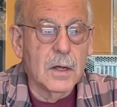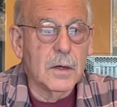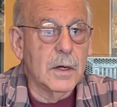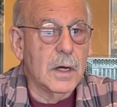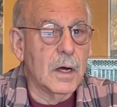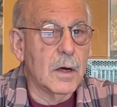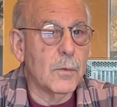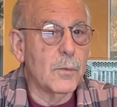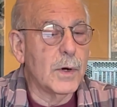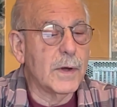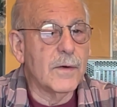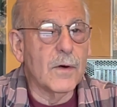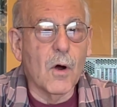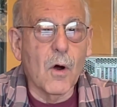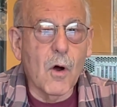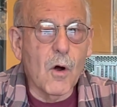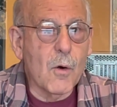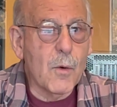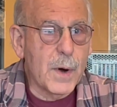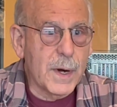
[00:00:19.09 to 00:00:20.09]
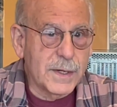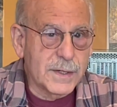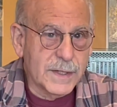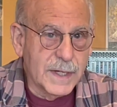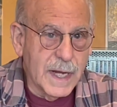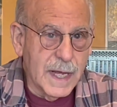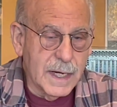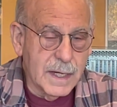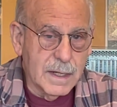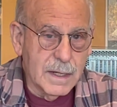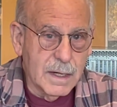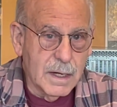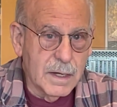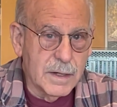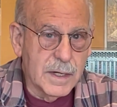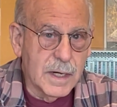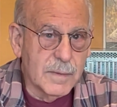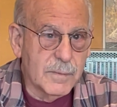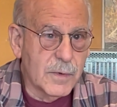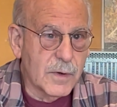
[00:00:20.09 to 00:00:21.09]
Uh, we always get a
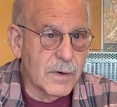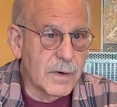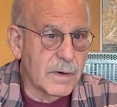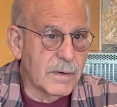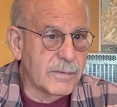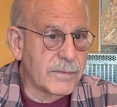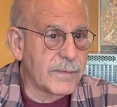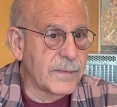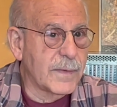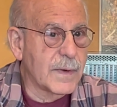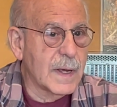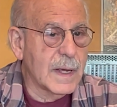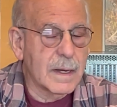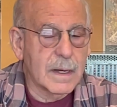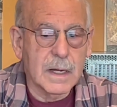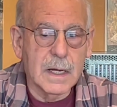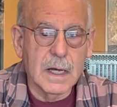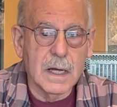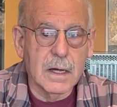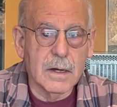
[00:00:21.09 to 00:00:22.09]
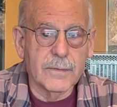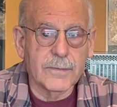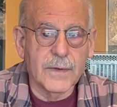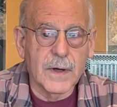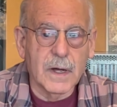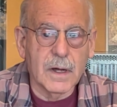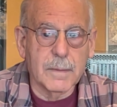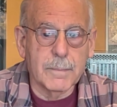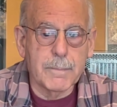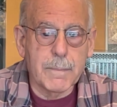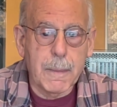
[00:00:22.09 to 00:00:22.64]
number of, of uh,